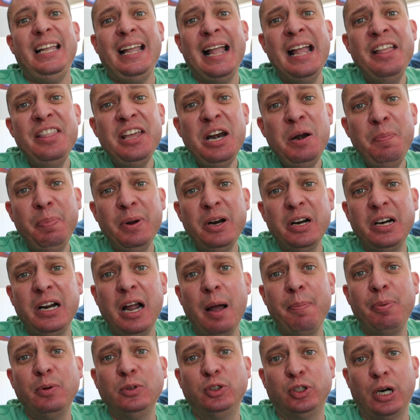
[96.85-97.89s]
and then I put a
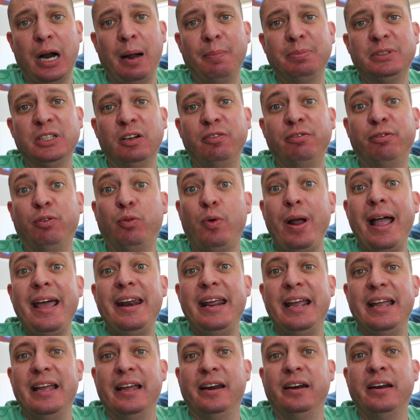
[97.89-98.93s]
couple drops of red
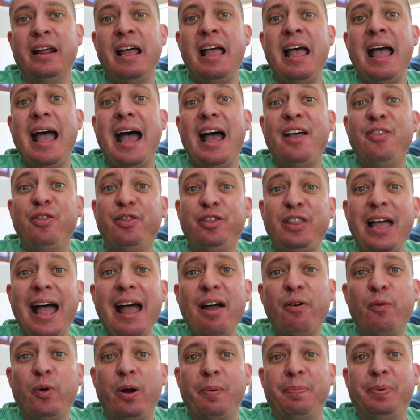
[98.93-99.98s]
in, and
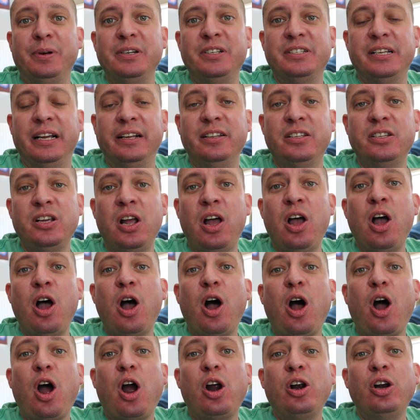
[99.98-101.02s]
that represents
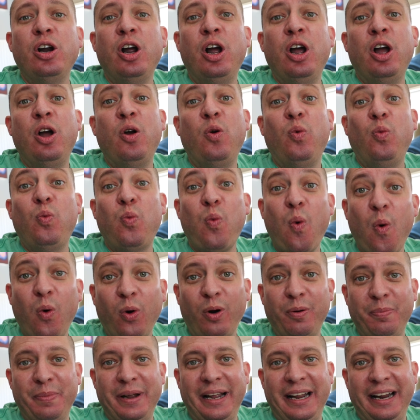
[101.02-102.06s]
our
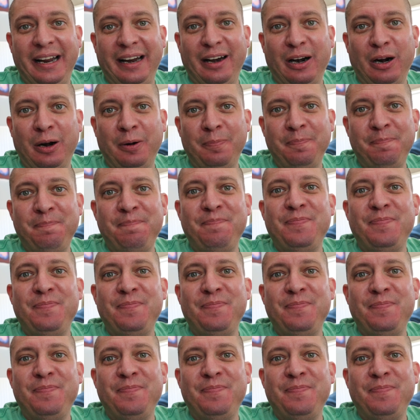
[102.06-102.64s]
warm air.